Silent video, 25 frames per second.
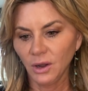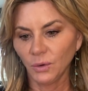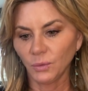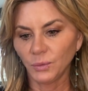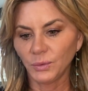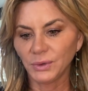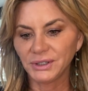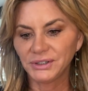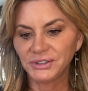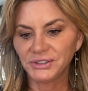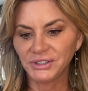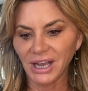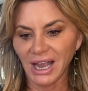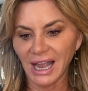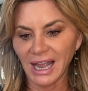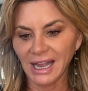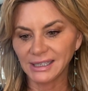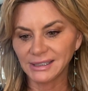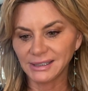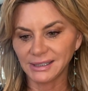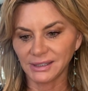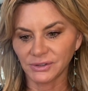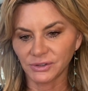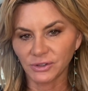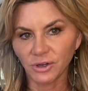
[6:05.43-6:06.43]
With
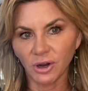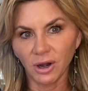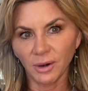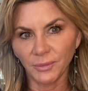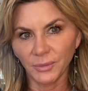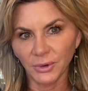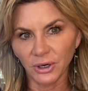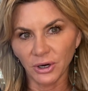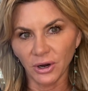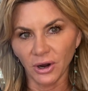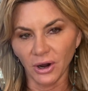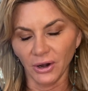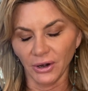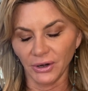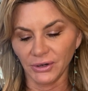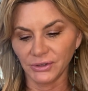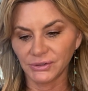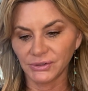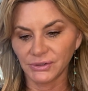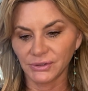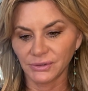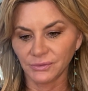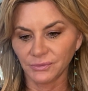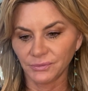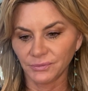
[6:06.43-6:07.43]
jacks as karma
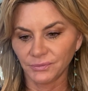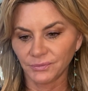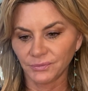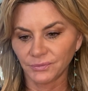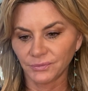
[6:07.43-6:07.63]
cards